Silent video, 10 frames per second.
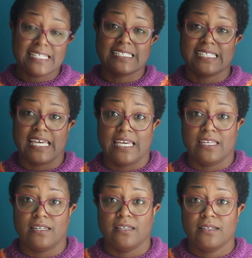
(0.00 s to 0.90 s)

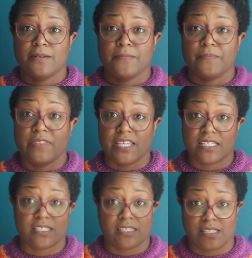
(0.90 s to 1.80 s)
said
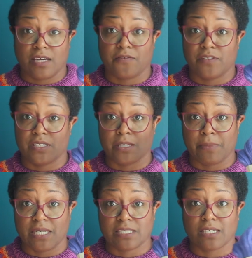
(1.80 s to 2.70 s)
this stuff is
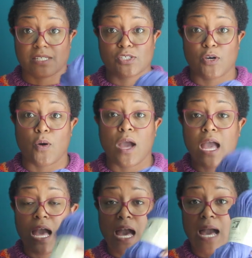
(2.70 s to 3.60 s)
amazing. So
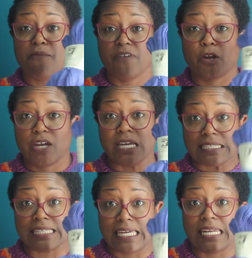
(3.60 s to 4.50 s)
I'm very
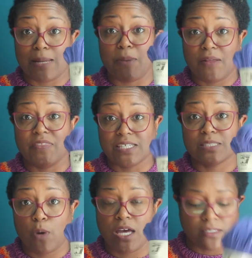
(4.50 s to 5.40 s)
excited about
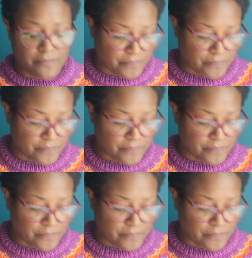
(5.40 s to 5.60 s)
this one.